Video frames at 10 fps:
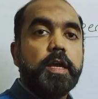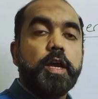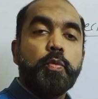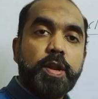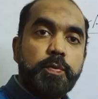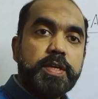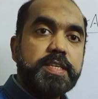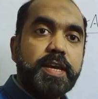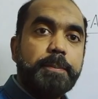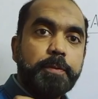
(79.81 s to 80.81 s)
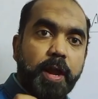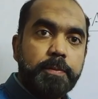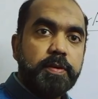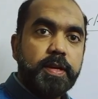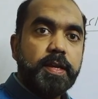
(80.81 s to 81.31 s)
When we say
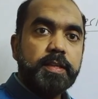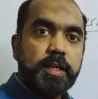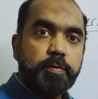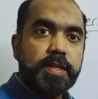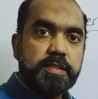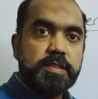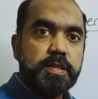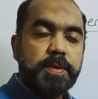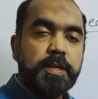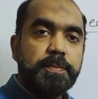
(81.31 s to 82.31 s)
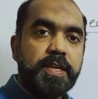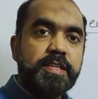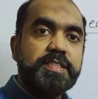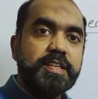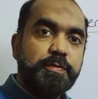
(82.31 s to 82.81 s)
primary in the endocrine system, it
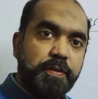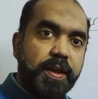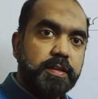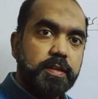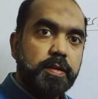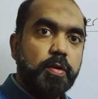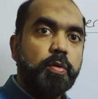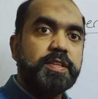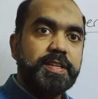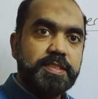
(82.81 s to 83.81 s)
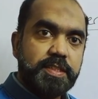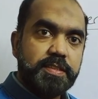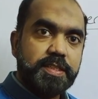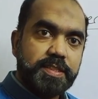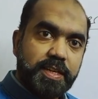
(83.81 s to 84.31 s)
means the defect or the
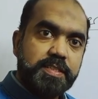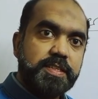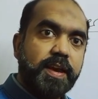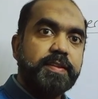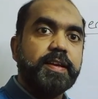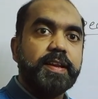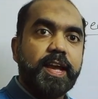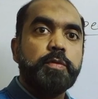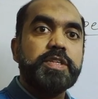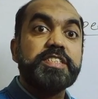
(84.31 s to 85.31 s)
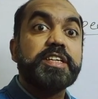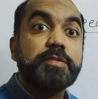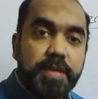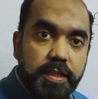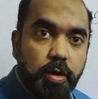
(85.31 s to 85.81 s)
disease is inside the gland which is
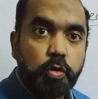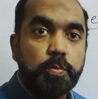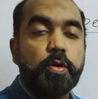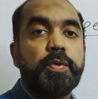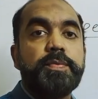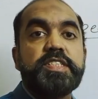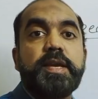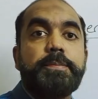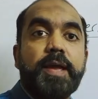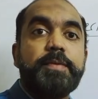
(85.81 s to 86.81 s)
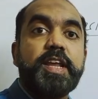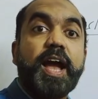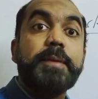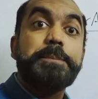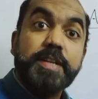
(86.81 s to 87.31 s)
secreting the hormone. When we say primary
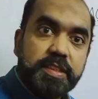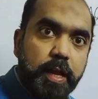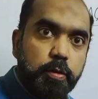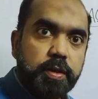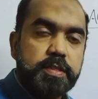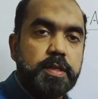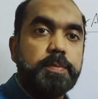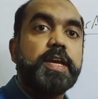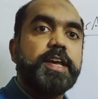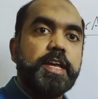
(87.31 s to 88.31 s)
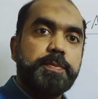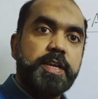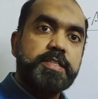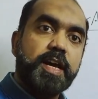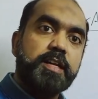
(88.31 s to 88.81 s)
hyperthyroidism, it
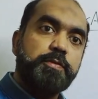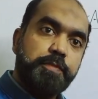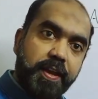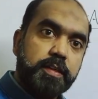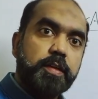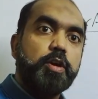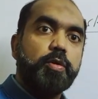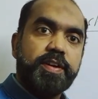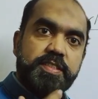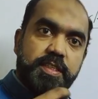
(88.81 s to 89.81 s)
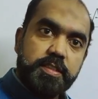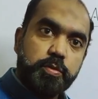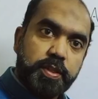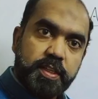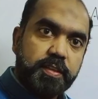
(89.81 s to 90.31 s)
means a defect or disease
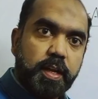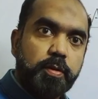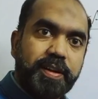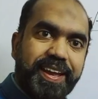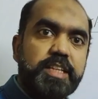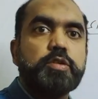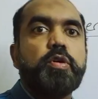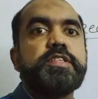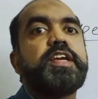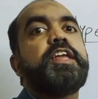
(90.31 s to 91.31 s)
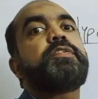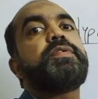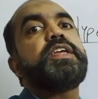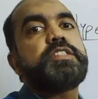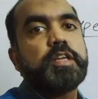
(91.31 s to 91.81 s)
whether the thyroid gland is causing
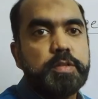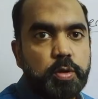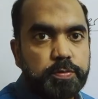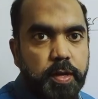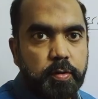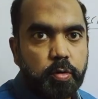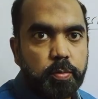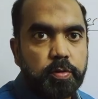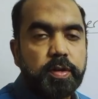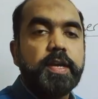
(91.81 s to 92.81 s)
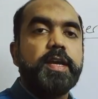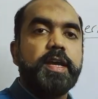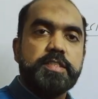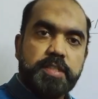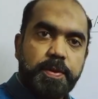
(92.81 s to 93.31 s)
increased secretion of thyroid hormone.
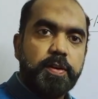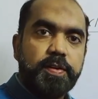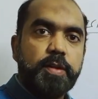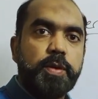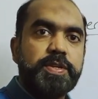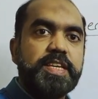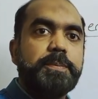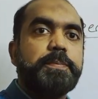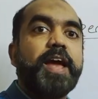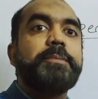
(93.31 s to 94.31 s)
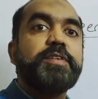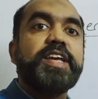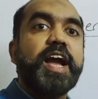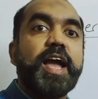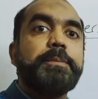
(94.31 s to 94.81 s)
Similarly, when we say
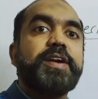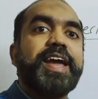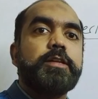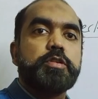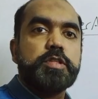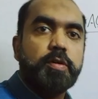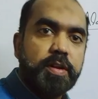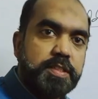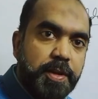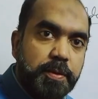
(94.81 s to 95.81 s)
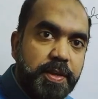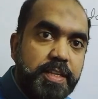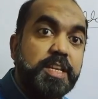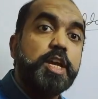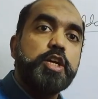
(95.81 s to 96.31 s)
primary hyperaldosteronism, it
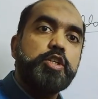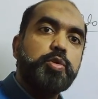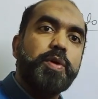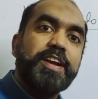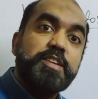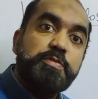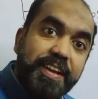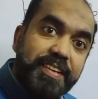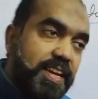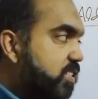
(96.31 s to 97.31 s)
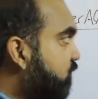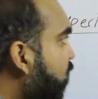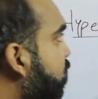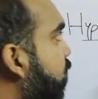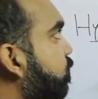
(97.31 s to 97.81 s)
means due to a defect inside
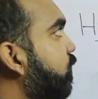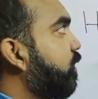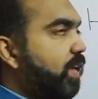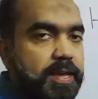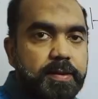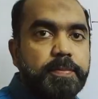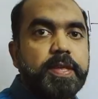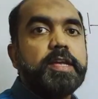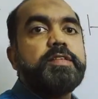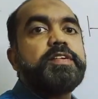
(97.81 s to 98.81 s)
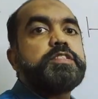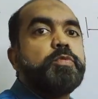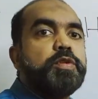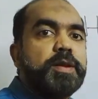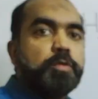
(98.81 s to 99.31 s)
the adrenal gland, there is
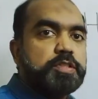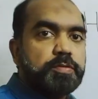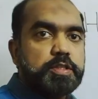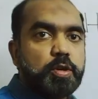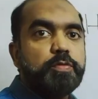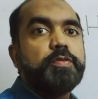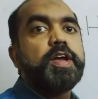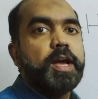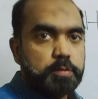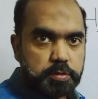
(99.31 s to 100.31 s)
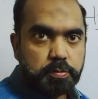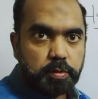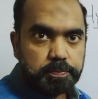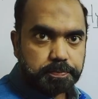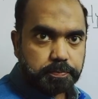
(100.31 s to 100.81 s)
more and more secretion of aldosterone.